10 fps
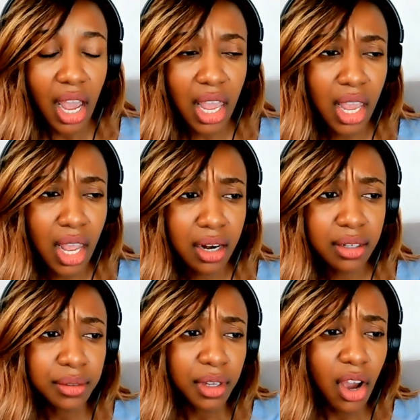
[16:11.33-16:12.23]

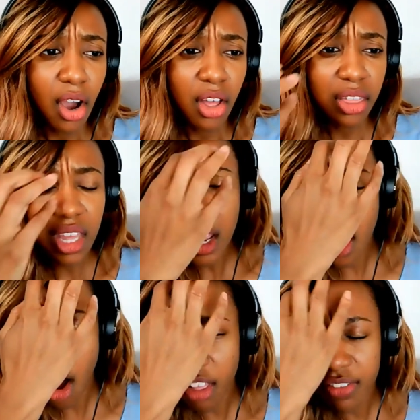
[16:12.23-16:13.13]
and
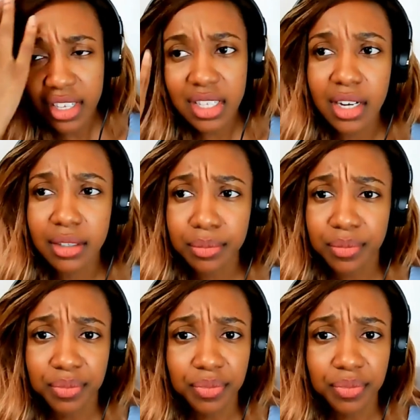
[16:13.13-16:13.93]
then all of a sudden,